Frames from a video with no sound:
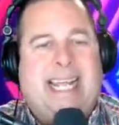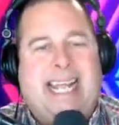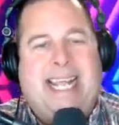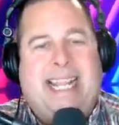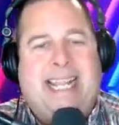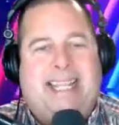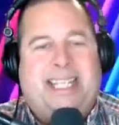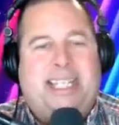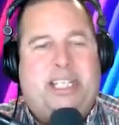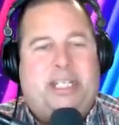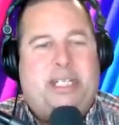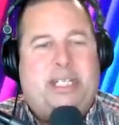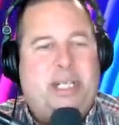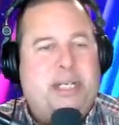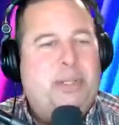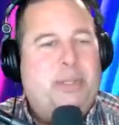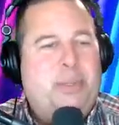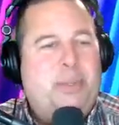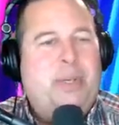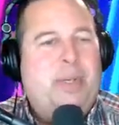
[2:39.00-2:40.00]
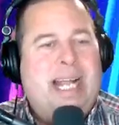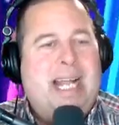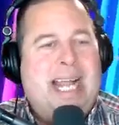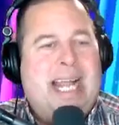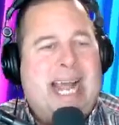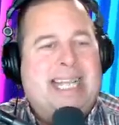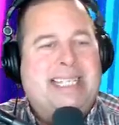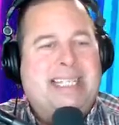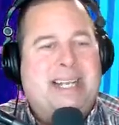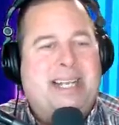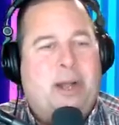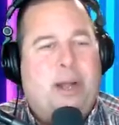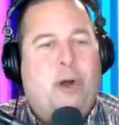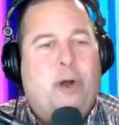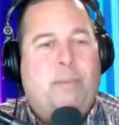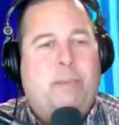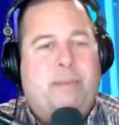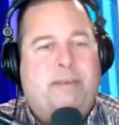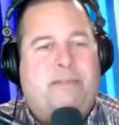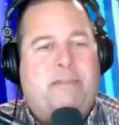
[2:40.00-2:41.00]
the shoe as an
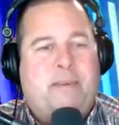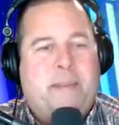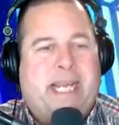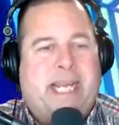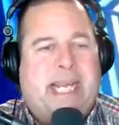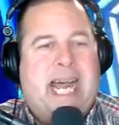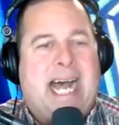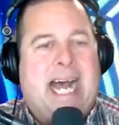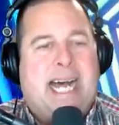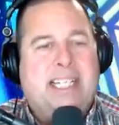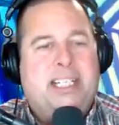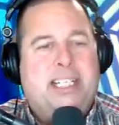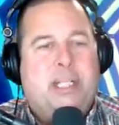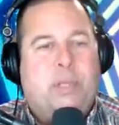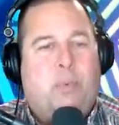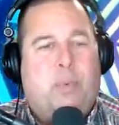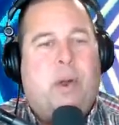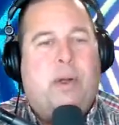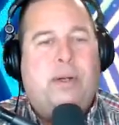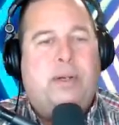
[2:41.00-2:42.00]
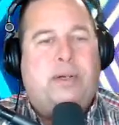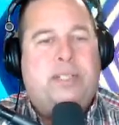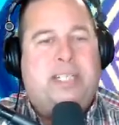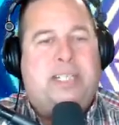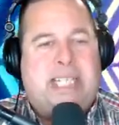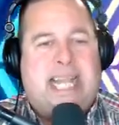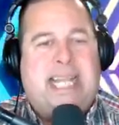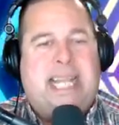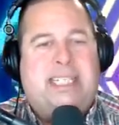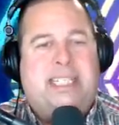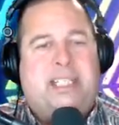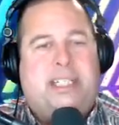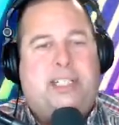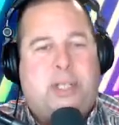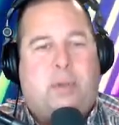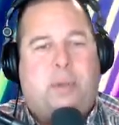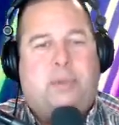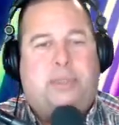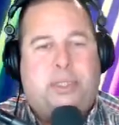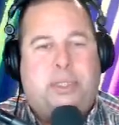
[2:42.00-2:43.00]
omen from the gods, the royal sends
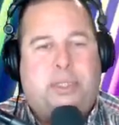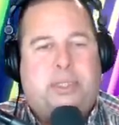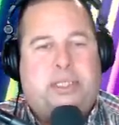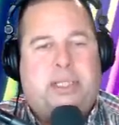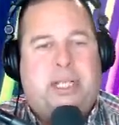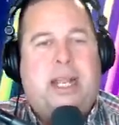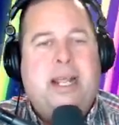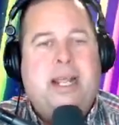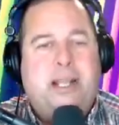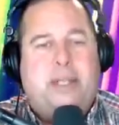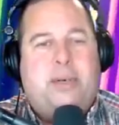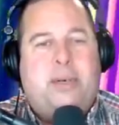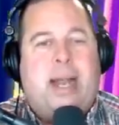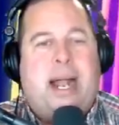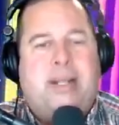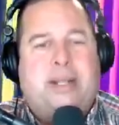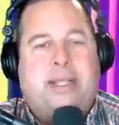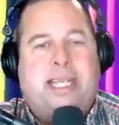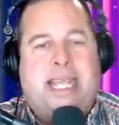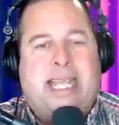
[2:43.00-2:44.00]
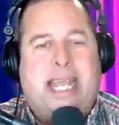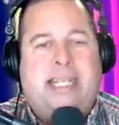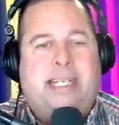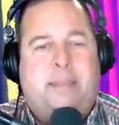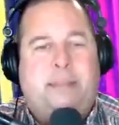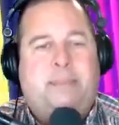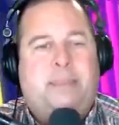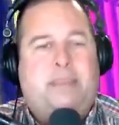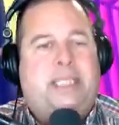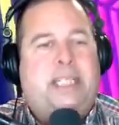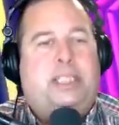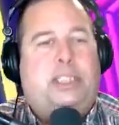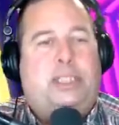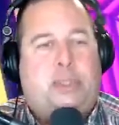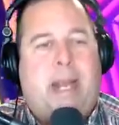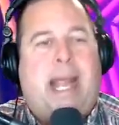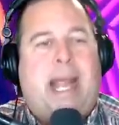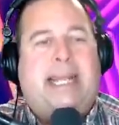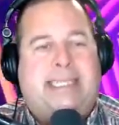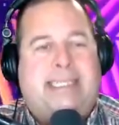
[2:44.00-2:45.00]
soldiers throughout the kingdom to
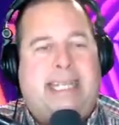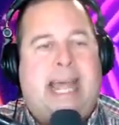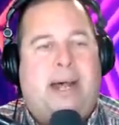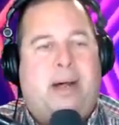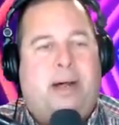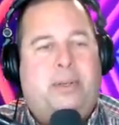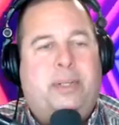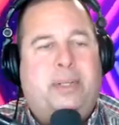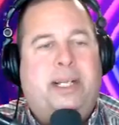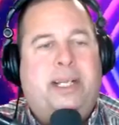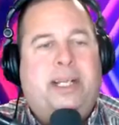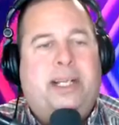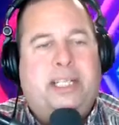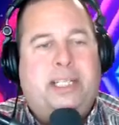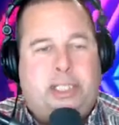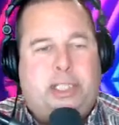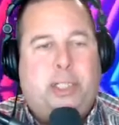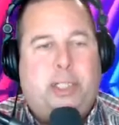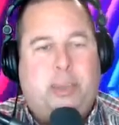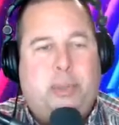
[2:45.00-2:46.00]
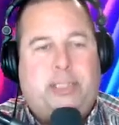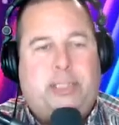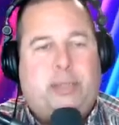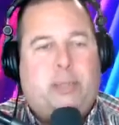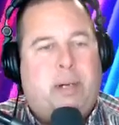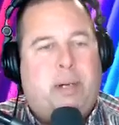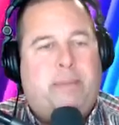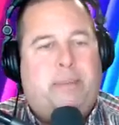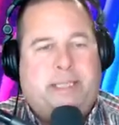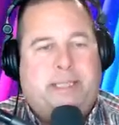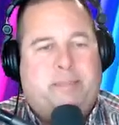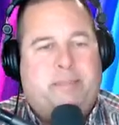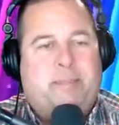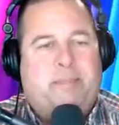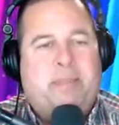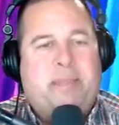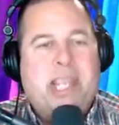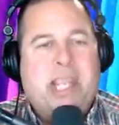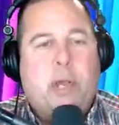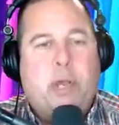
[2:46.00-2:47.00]
track down the shoeless woman,
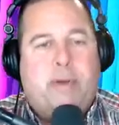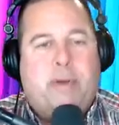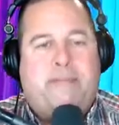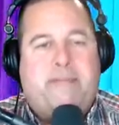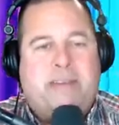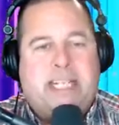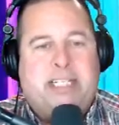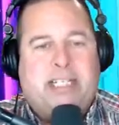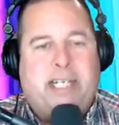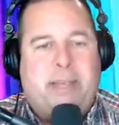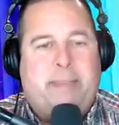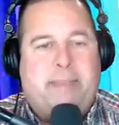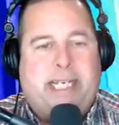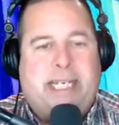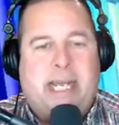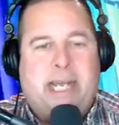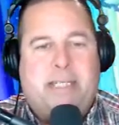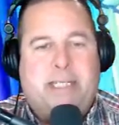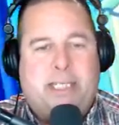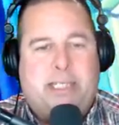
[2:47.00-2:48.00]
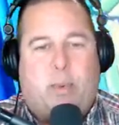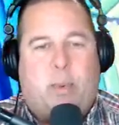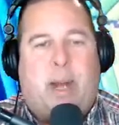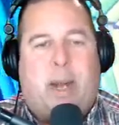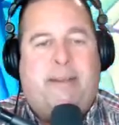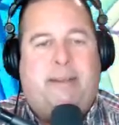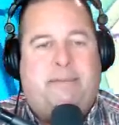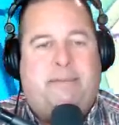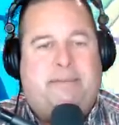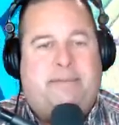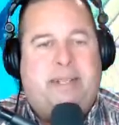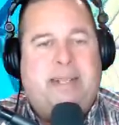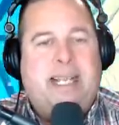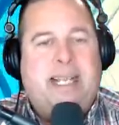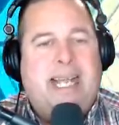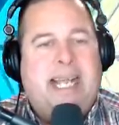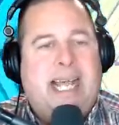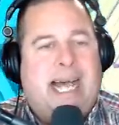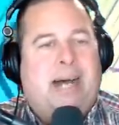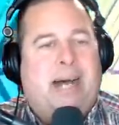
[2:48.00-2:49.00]
who eventually becomes his wife.
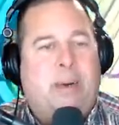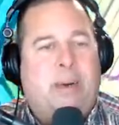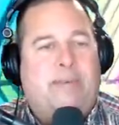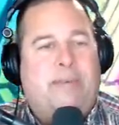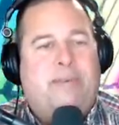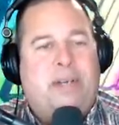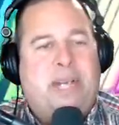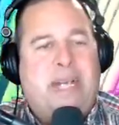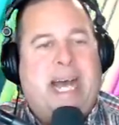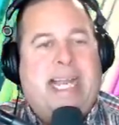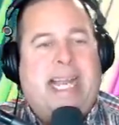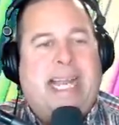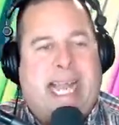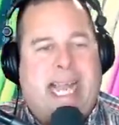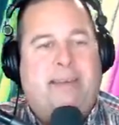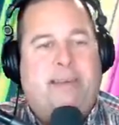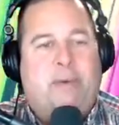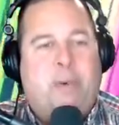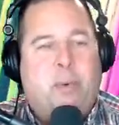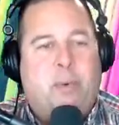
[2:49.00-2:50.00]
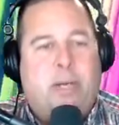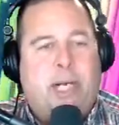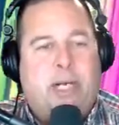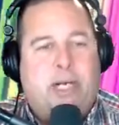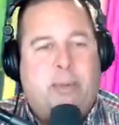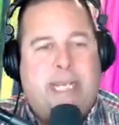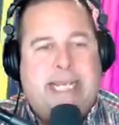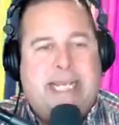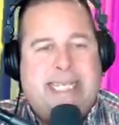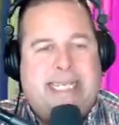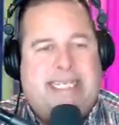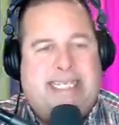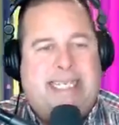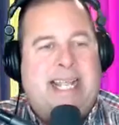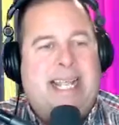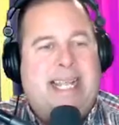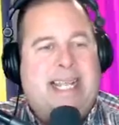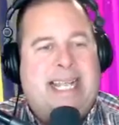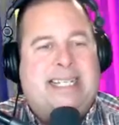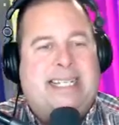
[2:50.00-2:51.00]
However, not everyone agrees
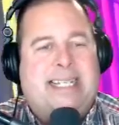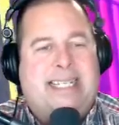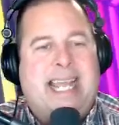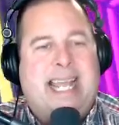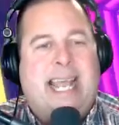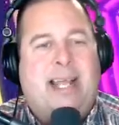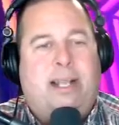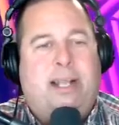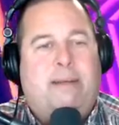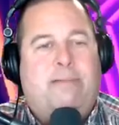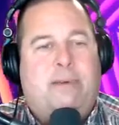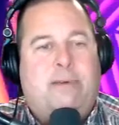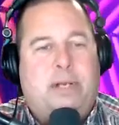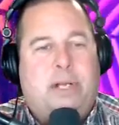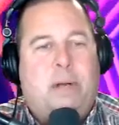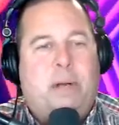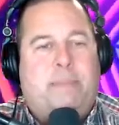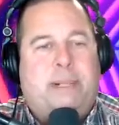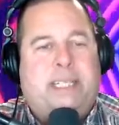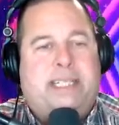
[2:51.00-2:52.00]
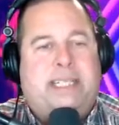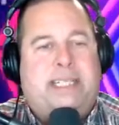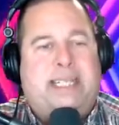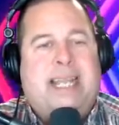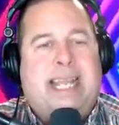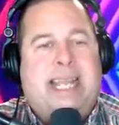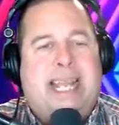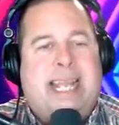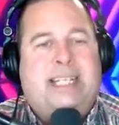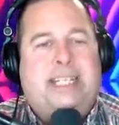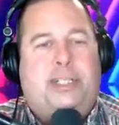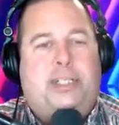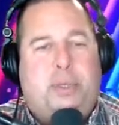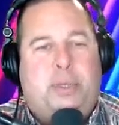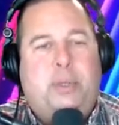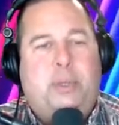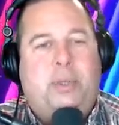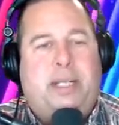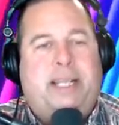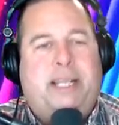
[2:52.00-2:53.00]
that the tale of Rhodopis is
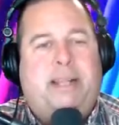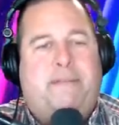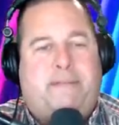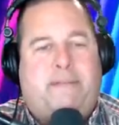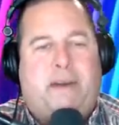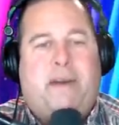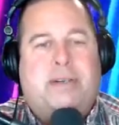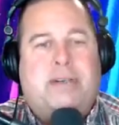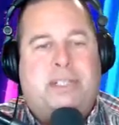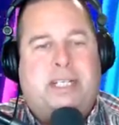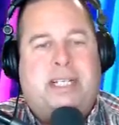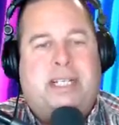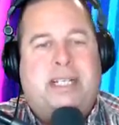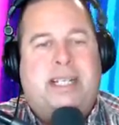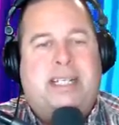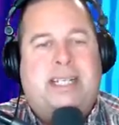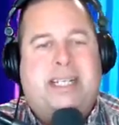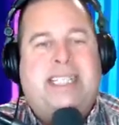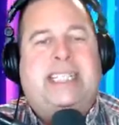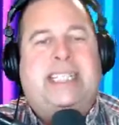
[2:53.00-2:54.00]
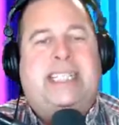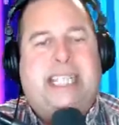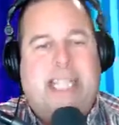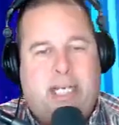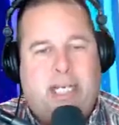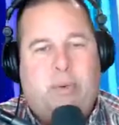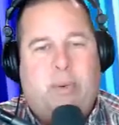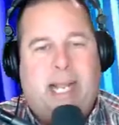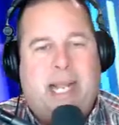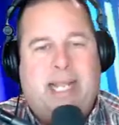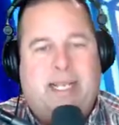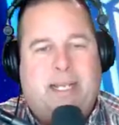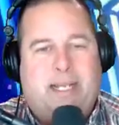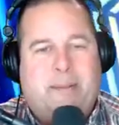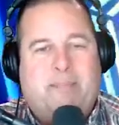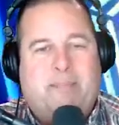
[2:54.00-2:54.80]
truly the first Cinderella